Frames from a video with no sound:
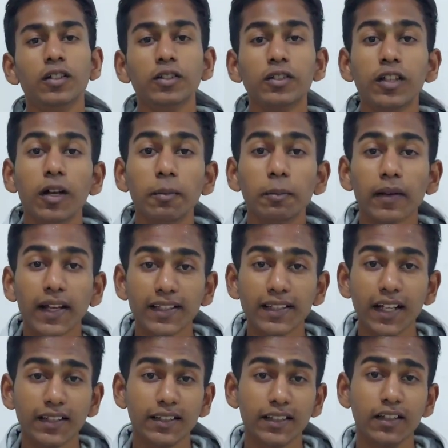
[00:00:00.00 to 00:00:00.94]
So yeah, price
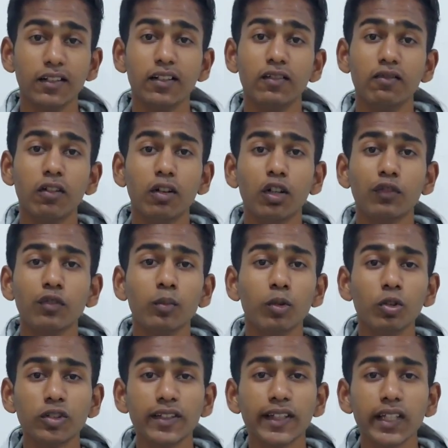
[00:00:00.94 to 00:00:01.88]
action, one of the
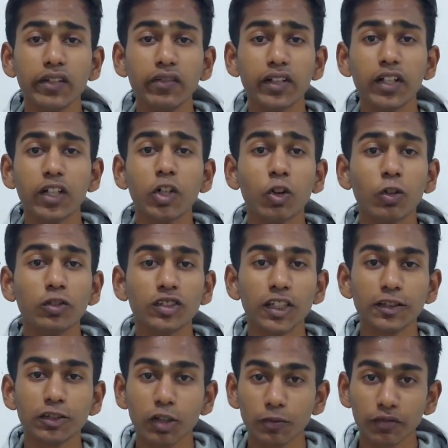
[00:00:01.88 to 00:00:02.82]
most significant
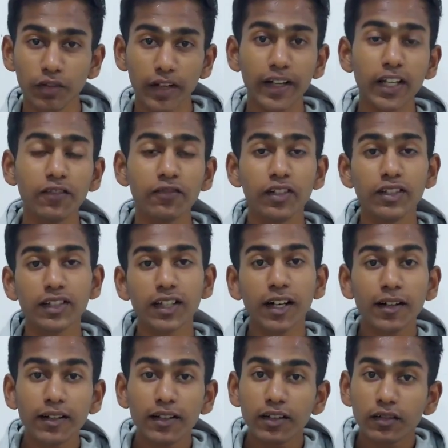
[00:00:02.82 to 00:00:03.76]
concepts of trading which
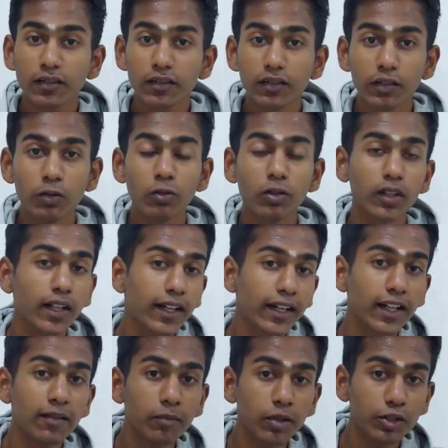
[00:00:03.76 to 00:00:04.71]
a
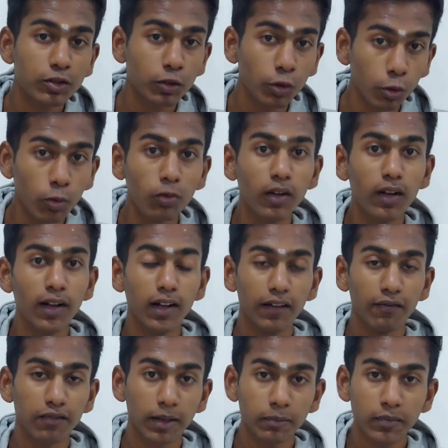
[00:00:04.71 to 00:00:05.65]
trader must
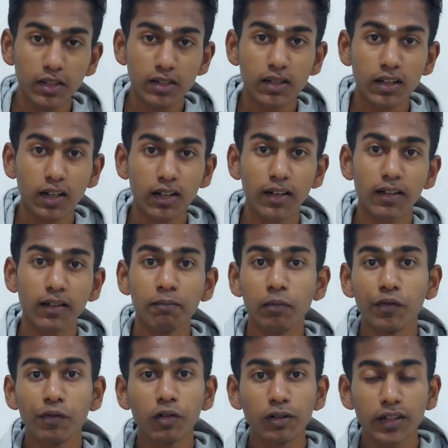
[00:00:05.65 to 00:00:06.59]
know from the start
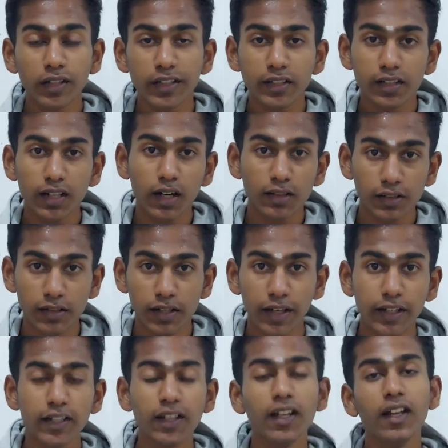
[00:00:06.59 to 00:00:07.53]
before he starts
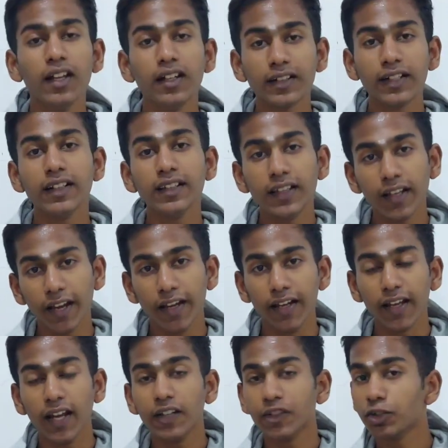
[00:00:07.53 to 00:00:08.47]
trading till the
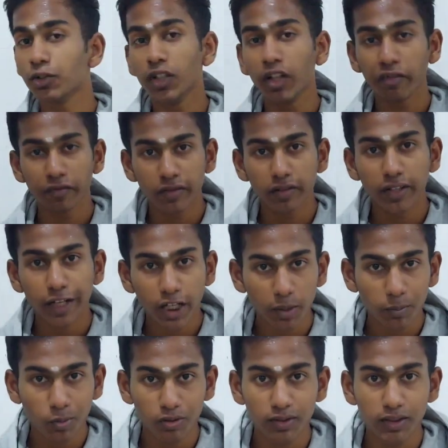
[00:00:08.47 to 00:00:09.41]
end, and should never forget
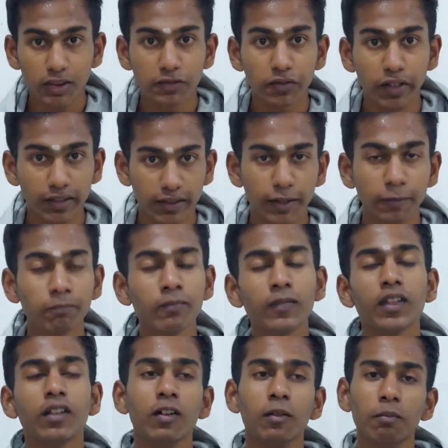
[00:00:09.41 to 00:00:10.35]
about this one thing.
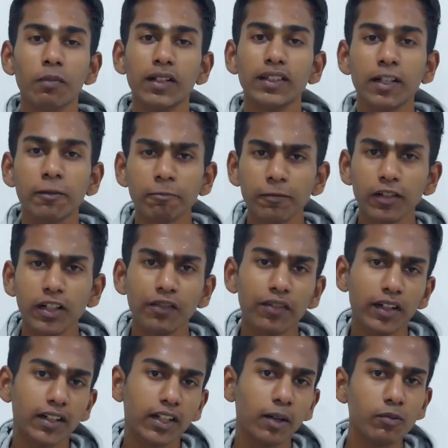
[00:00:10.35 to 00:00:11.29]
But then
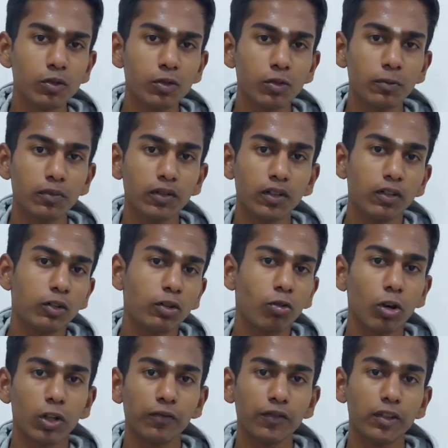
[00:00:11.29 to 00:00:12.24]
if it comes to
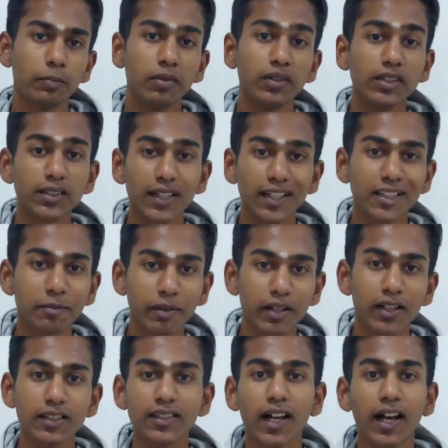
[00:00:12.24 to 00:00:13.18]
talking with personal
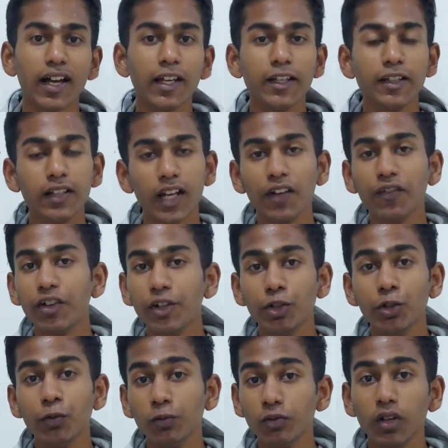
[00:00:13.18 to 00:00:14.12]
experience, I never
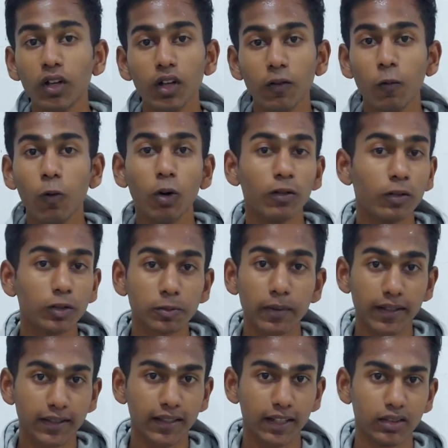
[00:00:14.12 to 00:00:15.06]
knew what was
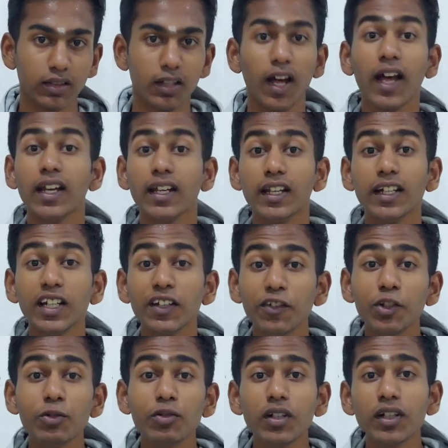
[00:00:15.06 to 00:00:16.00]
price action. I didn't
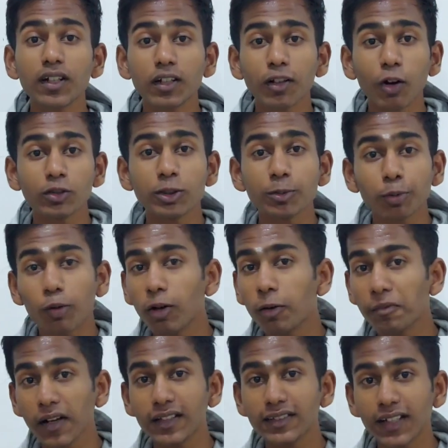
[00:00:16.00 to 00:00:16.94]
even knew that a concept
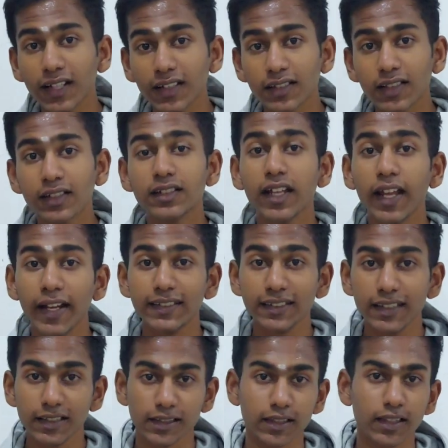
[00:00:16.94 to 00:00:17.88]
called price action
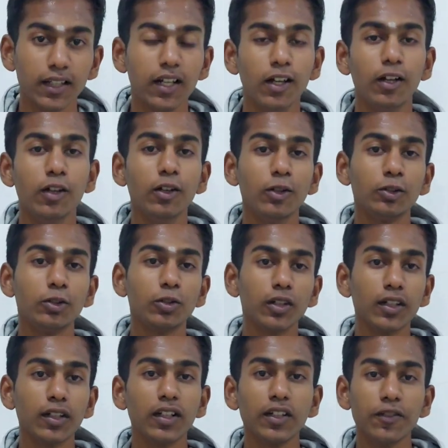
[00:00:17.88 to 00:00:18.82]
exists. So
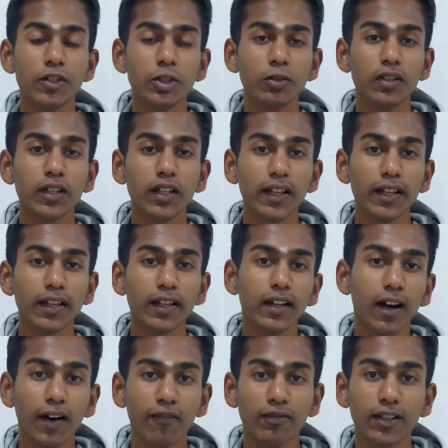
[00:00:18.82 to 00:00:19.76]
then
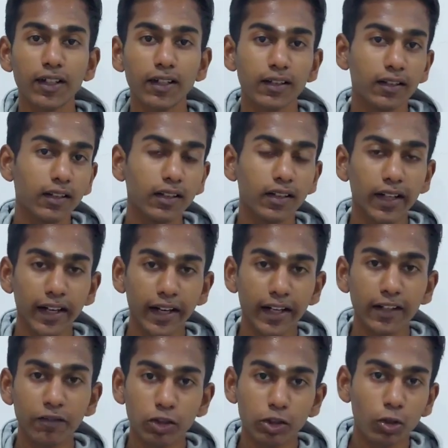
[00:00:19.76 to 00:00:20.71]
eventually after
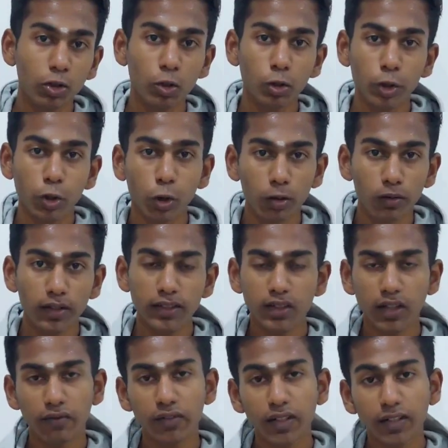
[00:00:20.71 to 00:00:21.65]
trading without knowing all this,
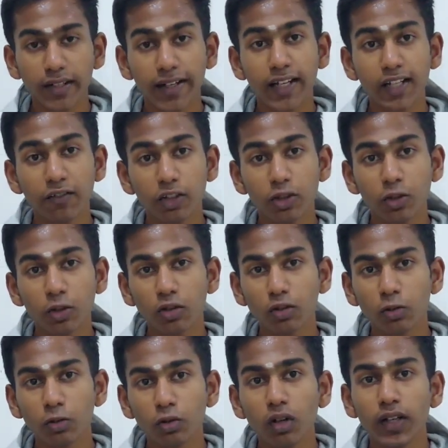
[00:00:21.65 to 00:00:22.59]
after trading
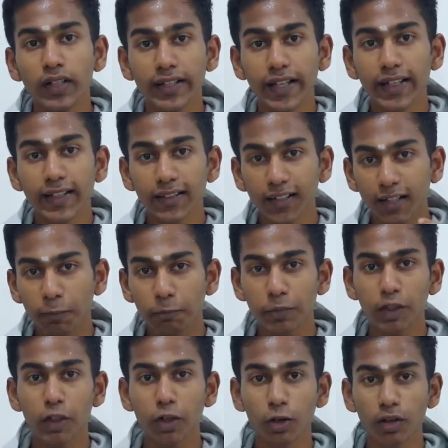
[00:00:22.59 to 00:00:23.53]
without gaining the
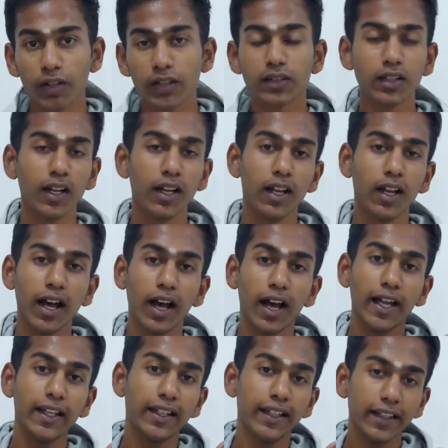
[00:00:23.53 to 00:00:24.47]
complete knowledge,
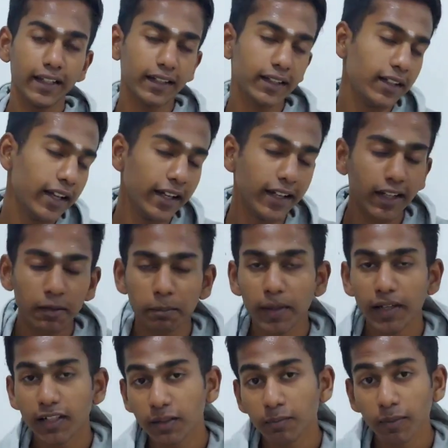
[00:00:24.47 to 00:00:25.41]
I ended up
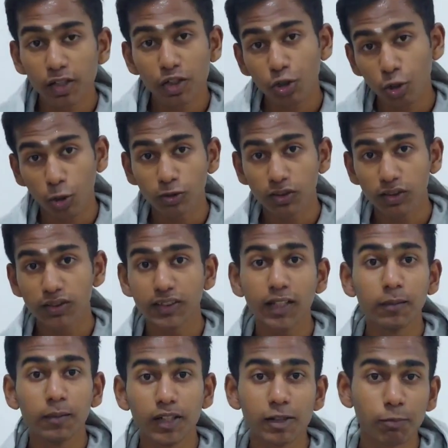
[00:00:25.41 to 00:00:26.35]
making much losses
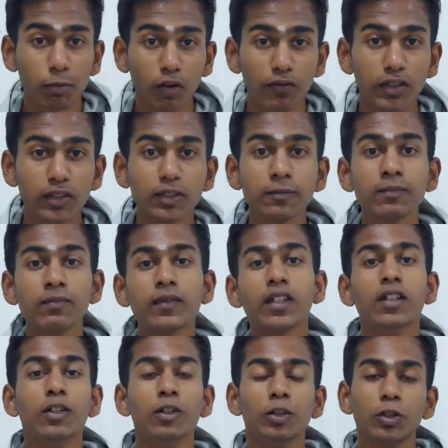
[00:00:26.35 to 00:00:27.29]
than much profits.
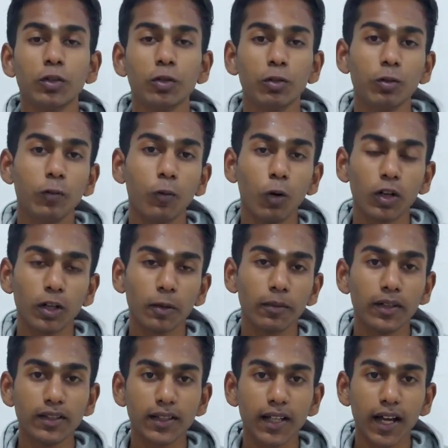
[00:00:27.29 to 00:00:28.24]
So what
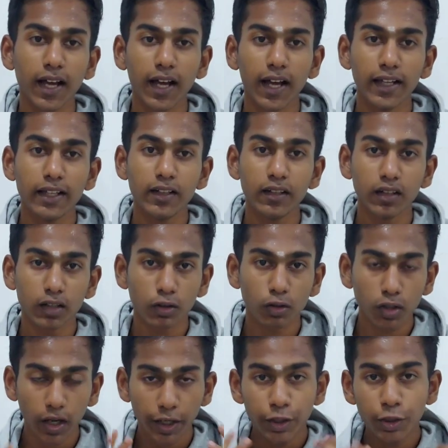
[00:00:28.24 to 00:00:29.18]
happened is
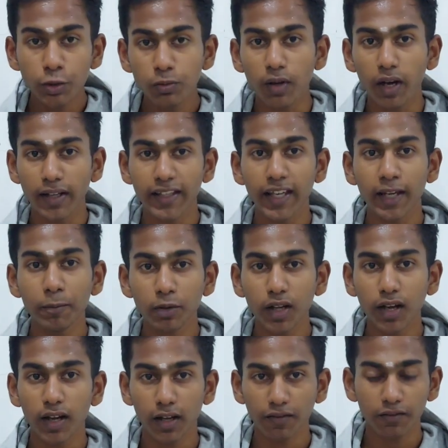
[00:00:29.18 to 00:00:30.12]
I knew I came
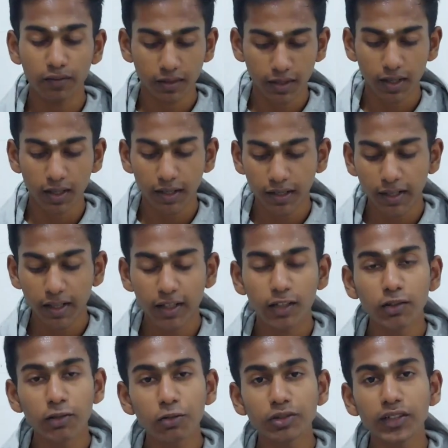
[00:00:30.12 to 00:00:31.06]
in a
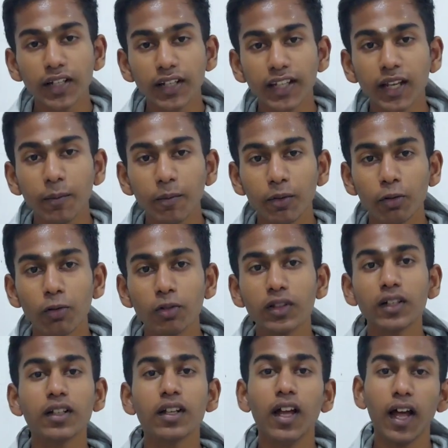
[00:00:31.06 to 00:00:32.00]
conclusion I came to know
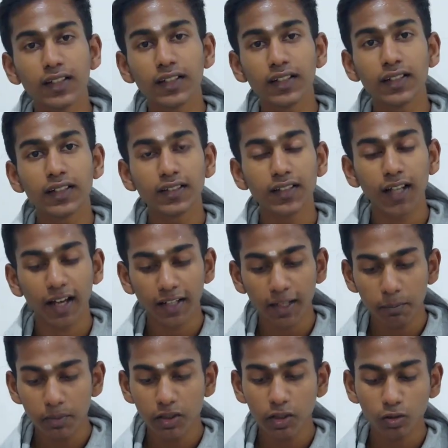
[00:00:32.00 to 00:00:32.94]
that I
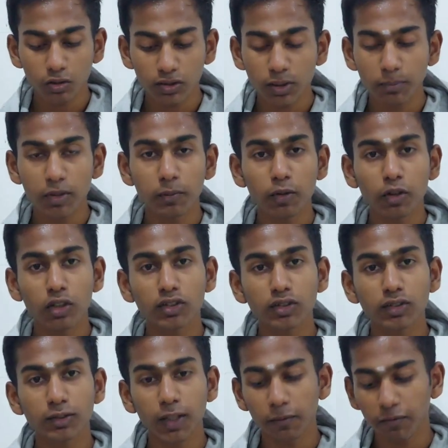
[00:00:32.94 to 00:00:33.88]
am missing out something,
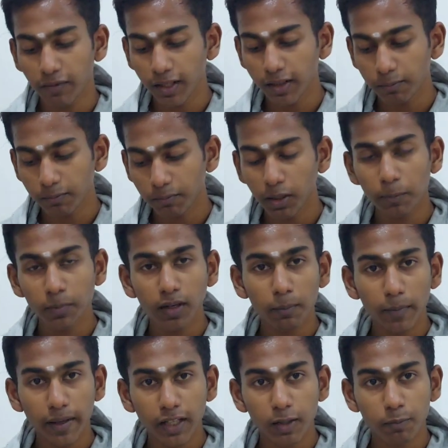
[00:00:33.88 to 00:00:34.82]
because when people
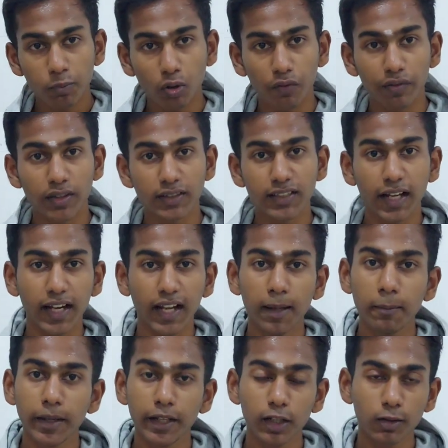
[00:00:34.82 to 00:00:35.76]
are making profits and I
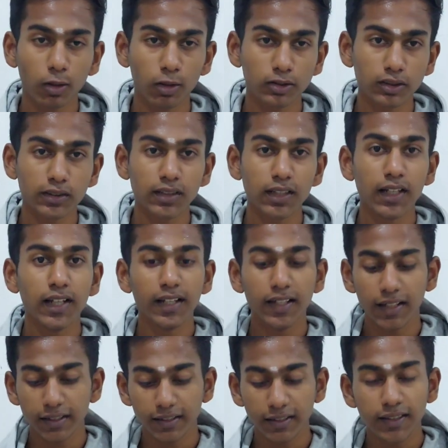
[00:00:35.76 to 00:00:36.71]
am making losses,
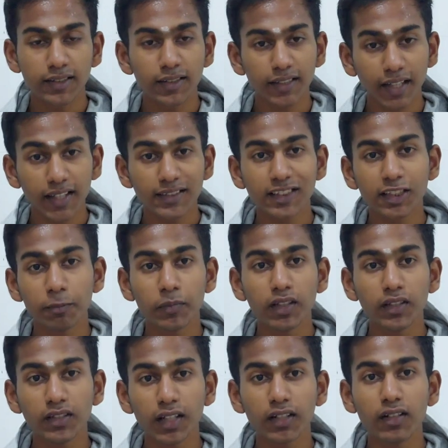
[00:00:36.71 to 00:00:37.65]
there is
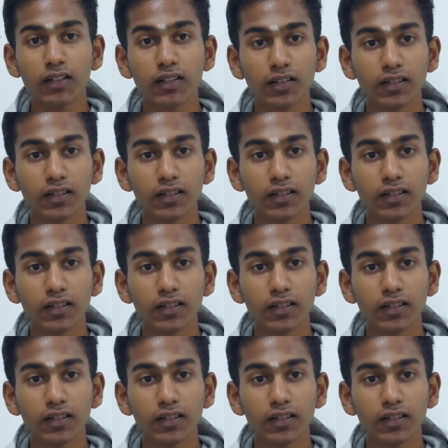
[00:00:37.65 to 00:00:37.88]
something that